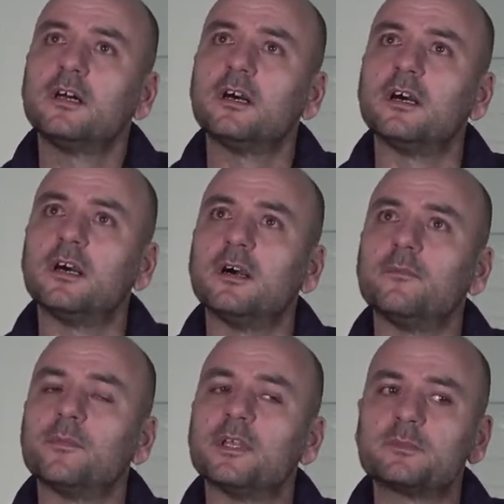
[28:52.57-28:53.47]
Uh,
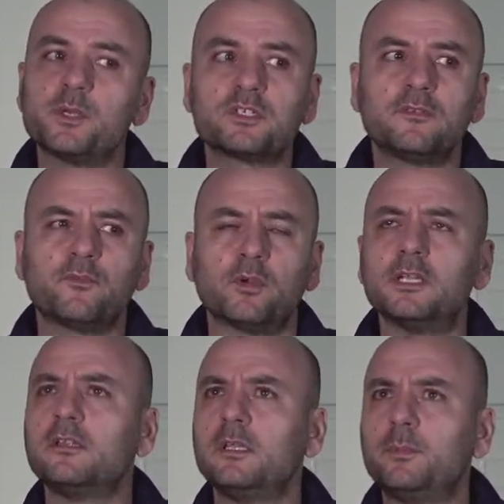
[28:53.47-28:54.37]
especially for
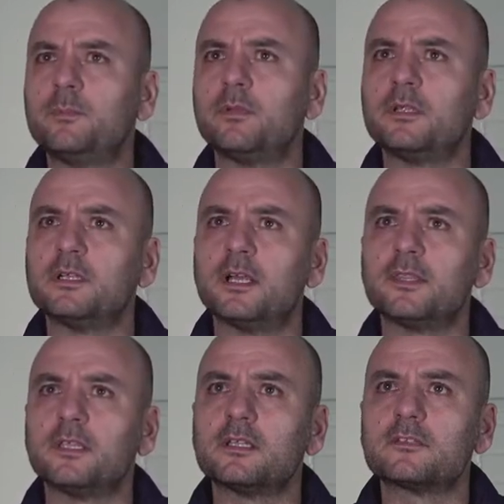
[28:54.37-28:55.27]
elderly people here, I
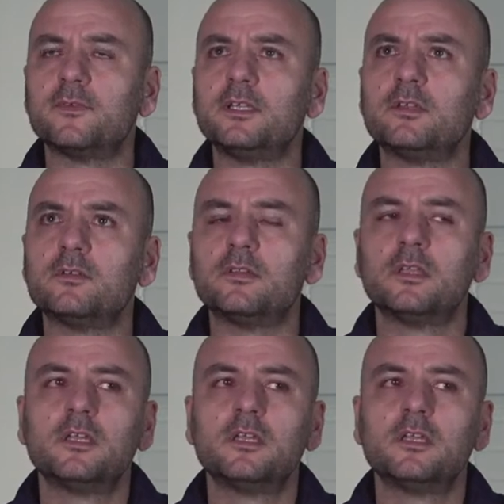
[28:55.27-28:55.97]
think it's very good